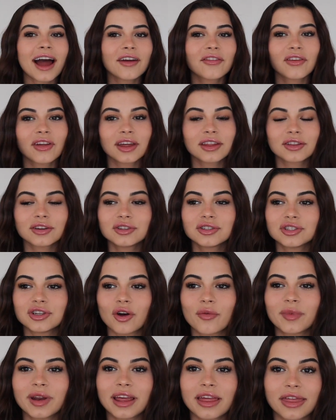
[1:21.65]
I feel like there's
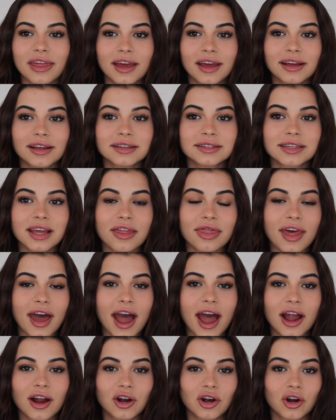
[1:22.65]
so many things
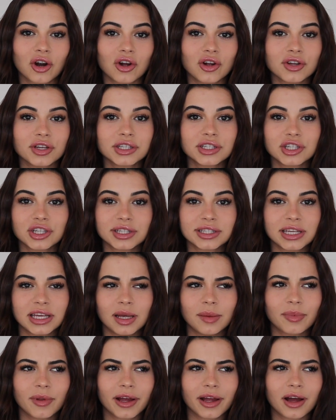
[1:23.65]
that girls just
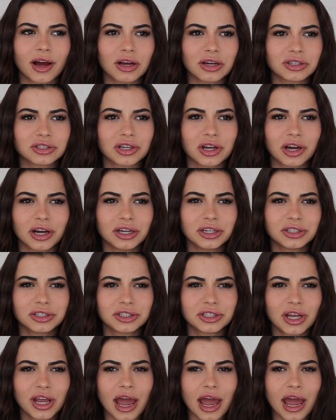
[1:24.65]
keep like hush hush